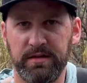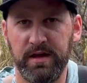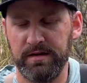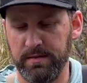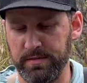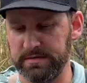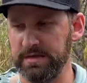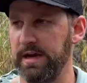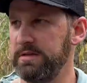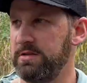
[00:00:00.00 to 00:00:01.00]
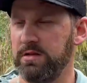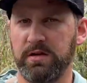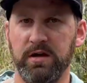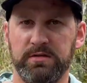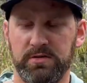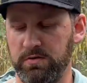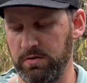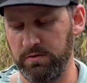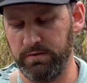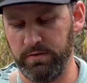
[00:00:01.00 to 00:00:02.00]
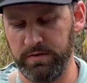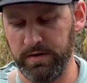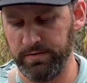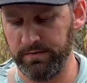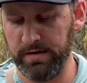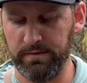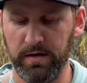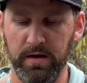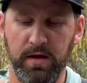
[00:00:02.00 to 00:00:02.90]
that on my side so the guts don't go flowing down the river.